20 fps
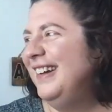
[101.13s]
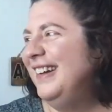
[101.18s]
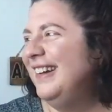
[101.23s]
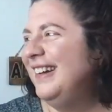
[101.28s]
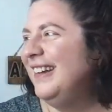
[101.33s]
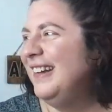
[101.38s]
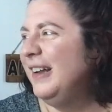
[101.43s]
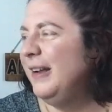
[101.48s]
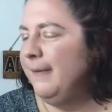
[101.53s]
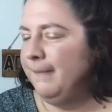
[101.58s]

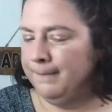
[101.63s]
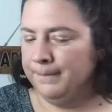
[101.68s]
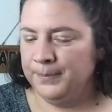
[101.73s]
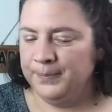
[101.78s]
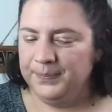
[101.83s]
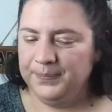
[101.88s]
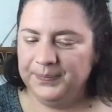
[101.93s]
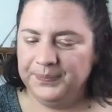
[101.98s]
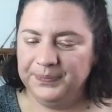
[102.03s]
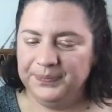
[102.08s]

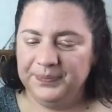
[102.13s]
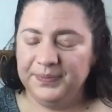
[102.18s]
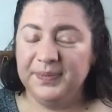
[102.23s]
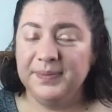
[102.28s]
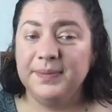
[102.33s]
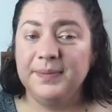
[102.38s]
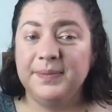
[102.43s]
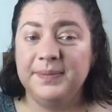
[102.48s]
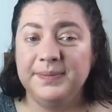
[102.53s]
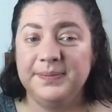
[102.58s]

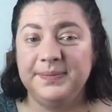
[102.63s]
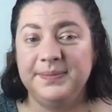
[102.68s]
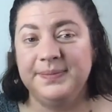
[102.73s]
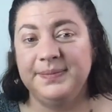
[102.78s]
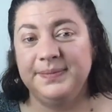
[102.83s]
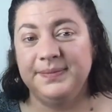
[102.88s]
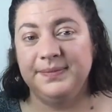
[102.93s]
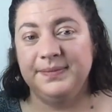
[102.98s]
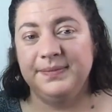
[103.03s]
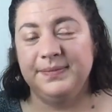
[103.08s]

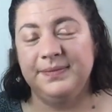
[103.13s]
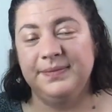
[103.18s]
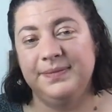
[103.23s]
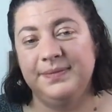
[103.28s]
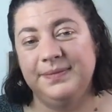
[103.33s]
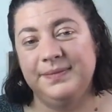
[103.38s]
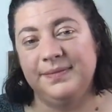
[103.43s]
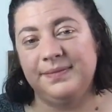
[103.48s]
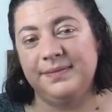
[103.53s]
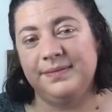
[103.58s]

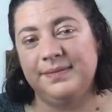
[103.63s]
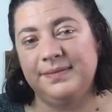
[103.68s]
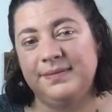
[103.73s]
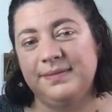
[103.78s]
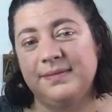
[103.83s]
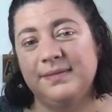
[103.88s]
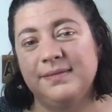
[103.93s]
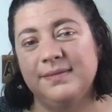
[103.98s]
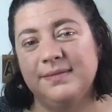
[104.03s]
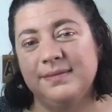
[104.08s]

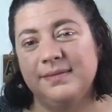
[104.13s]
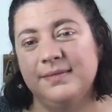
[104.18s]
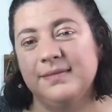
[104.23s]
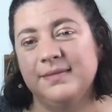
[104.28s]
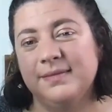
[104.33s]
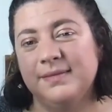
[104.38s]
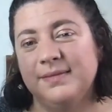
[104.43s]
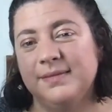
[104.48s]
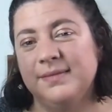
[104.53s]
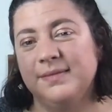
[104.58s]

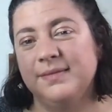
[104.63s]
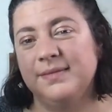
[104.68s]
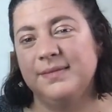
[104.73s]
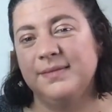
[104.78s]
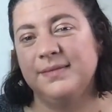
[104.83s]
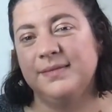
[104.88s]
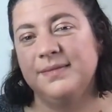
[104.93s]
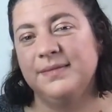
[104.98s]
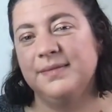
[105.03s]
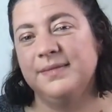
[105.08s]

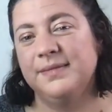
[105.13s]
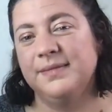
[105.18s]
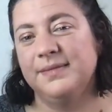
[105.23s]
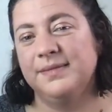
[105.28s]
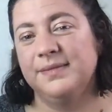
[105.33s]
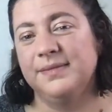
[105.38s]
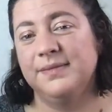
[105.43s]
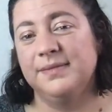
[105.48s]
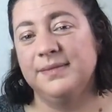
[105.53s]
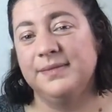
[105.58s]

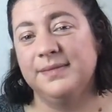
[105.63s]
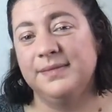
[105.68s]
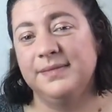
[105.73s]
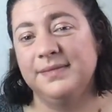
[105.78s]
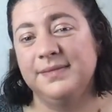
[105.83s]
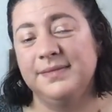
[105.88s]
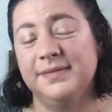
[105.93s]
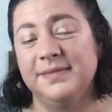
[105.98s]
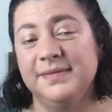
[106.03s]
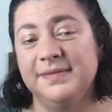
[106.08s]

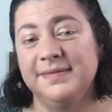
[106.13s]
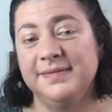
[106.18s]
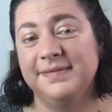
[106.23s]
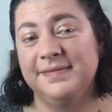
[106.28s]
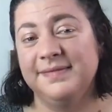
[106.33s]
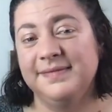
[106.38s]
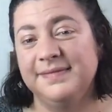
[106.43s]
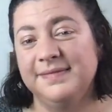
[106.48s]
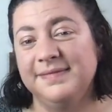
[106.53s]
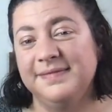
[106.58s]

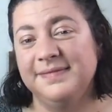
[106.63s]
[no speech]